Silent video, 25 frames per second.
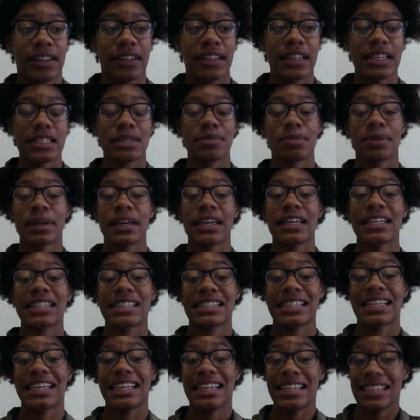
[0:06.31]
This
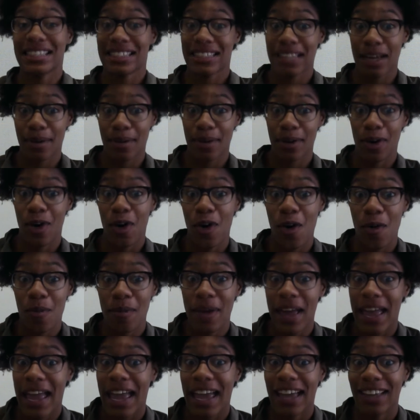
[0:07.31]
place is now my home
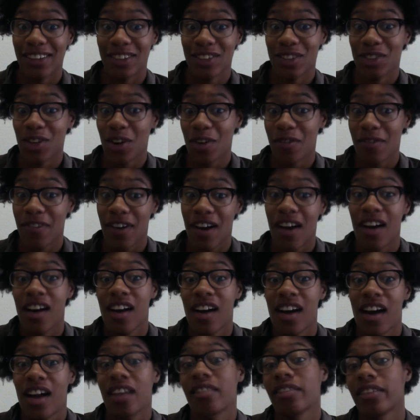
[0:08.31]
and so far
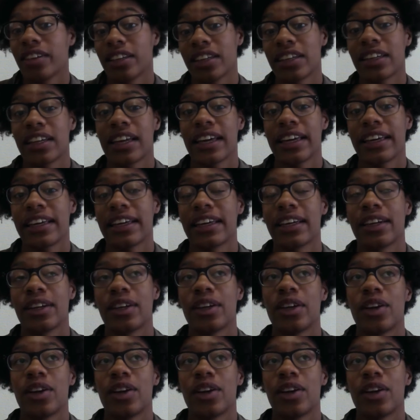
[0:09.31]
I really like it.